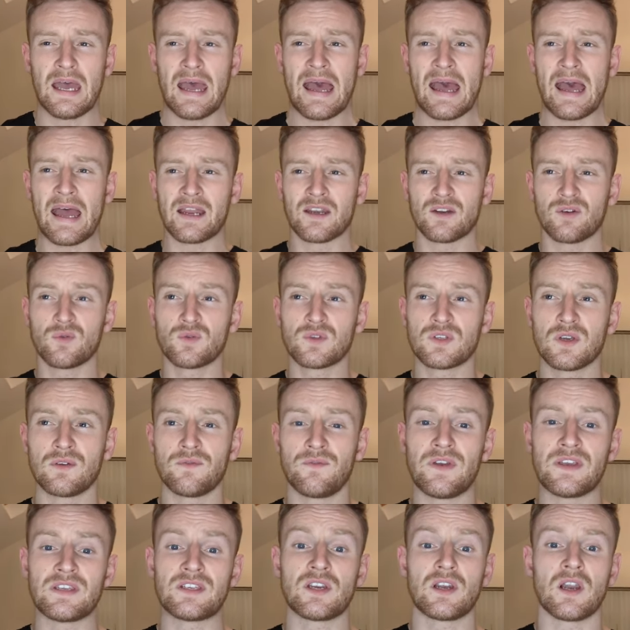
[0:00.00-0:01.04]
and also
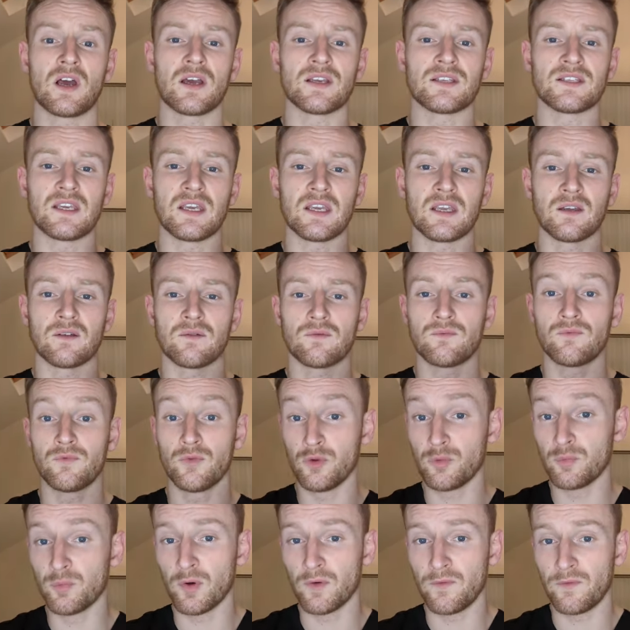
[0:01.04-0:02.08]
visualizing
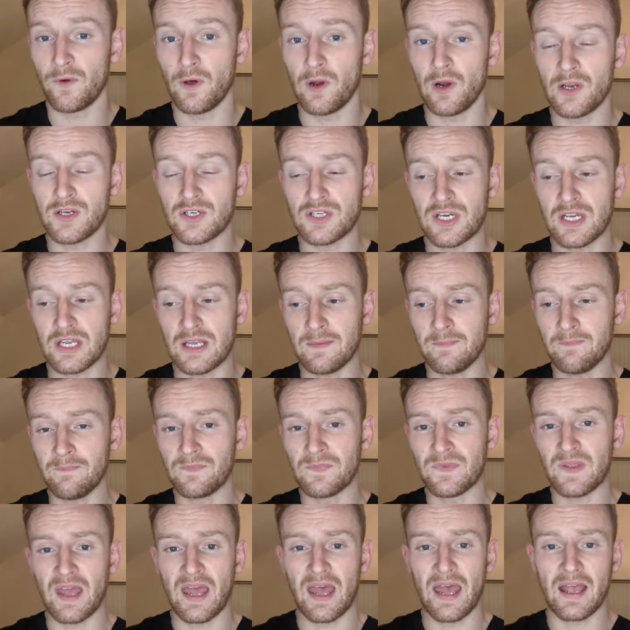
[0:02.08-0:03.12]
root morphology
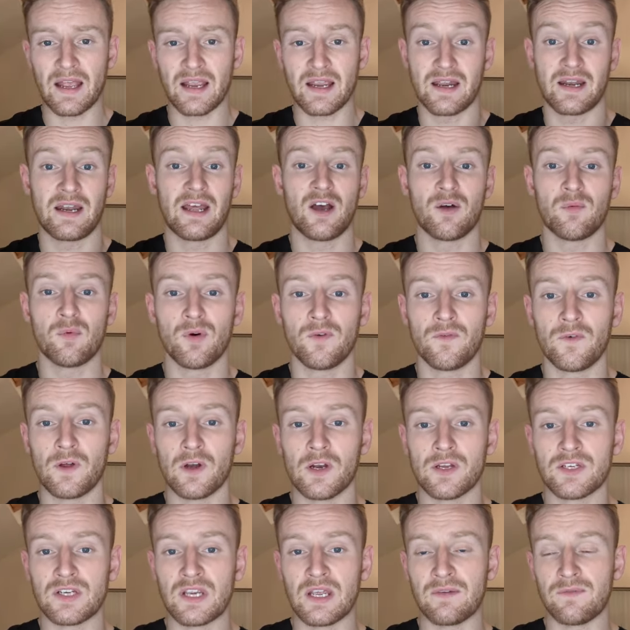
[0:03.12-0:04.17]
and canal
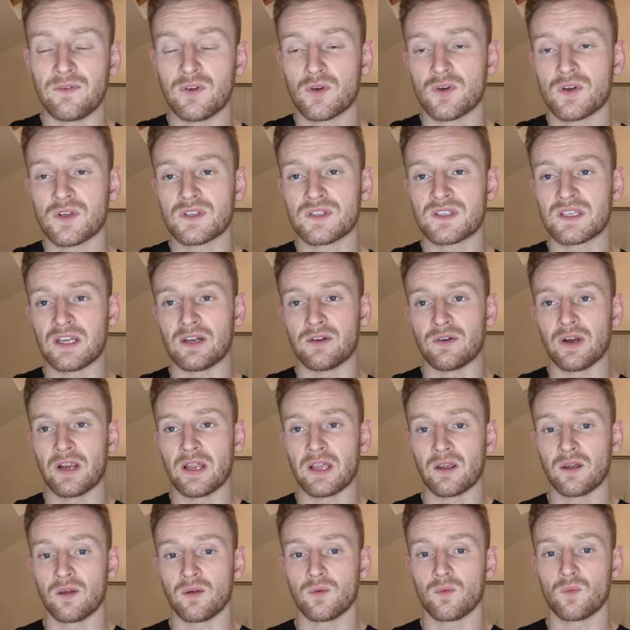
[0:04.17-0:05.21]
morphology if you're
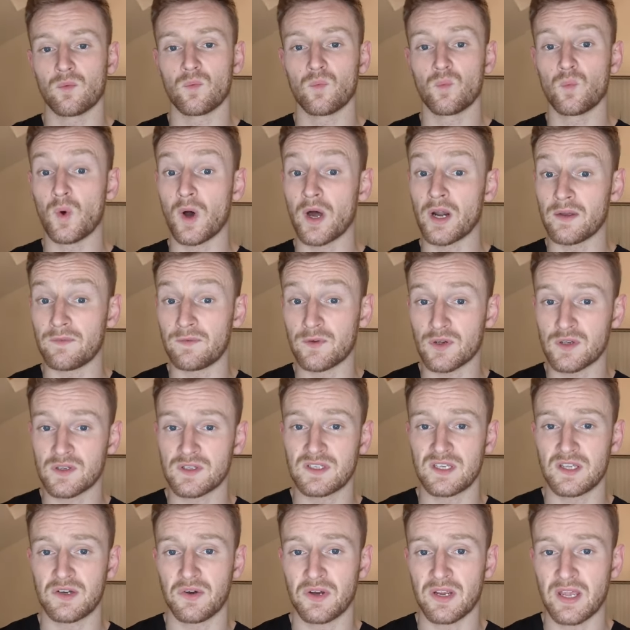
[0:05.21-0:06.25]
considering one, if you're
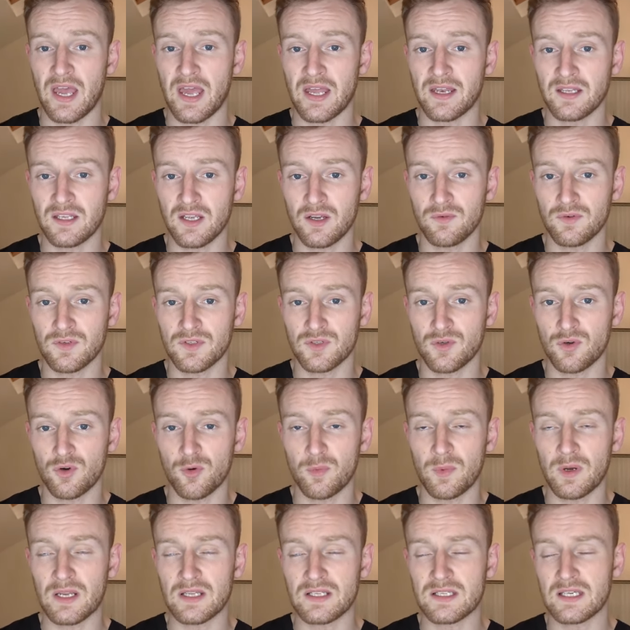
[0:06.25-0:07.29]
considering endo
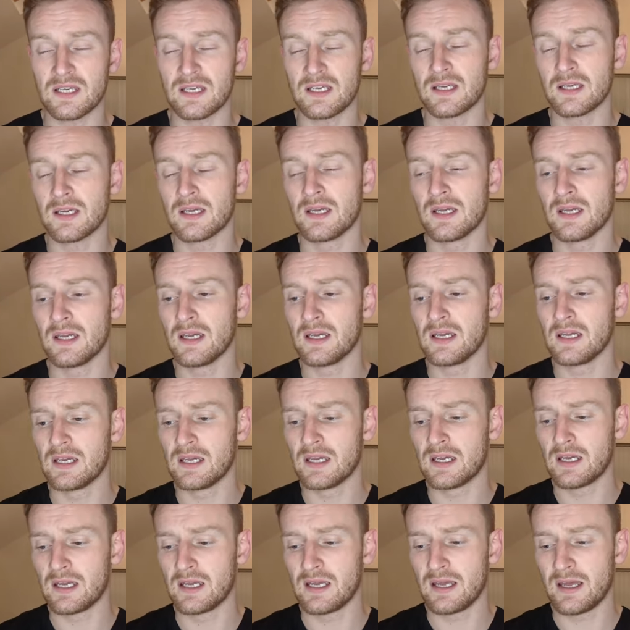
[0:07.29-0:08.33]
restorability,
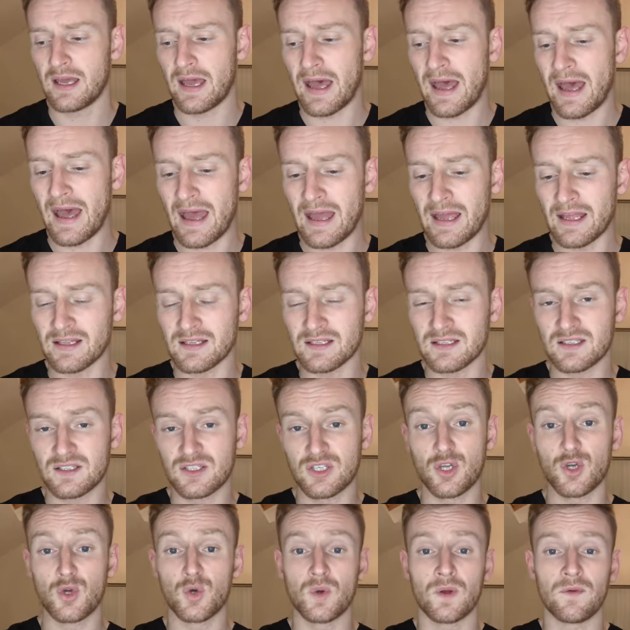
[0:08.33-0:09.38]
and
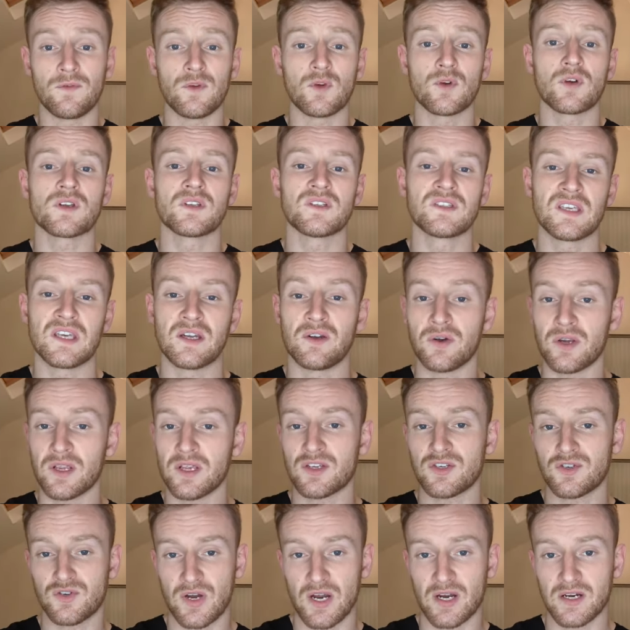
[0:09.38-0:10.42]
two, if you're considering
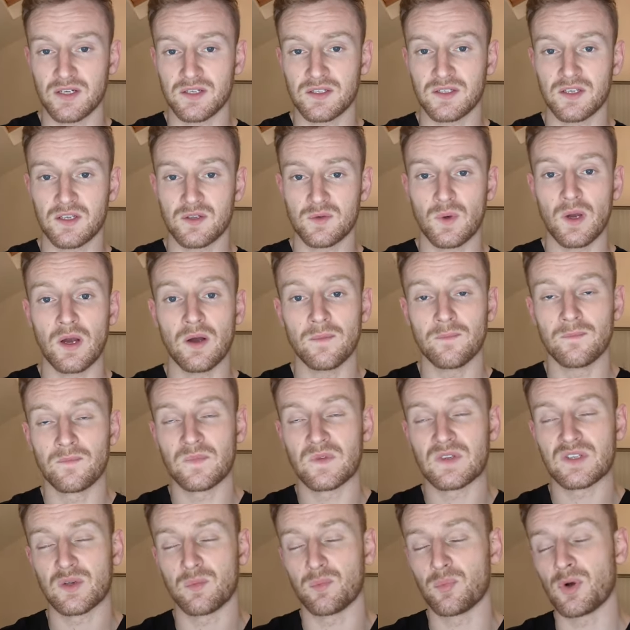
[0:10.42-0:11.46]
extractions as well.
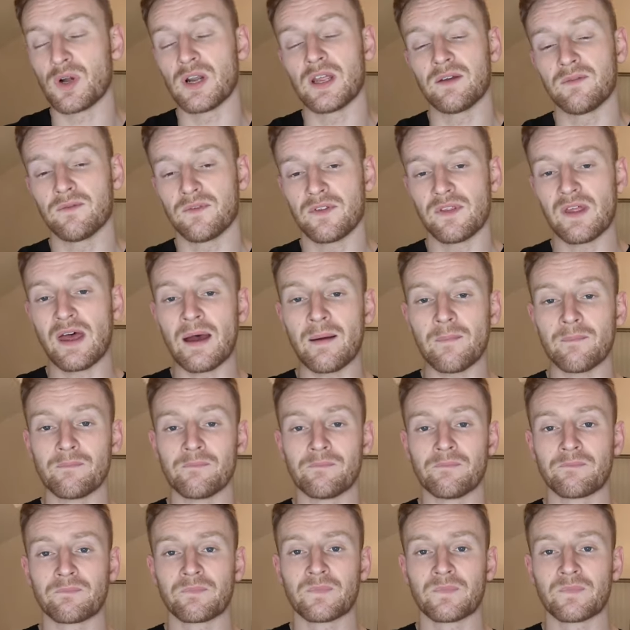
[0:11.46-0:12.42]
So brilliant for that.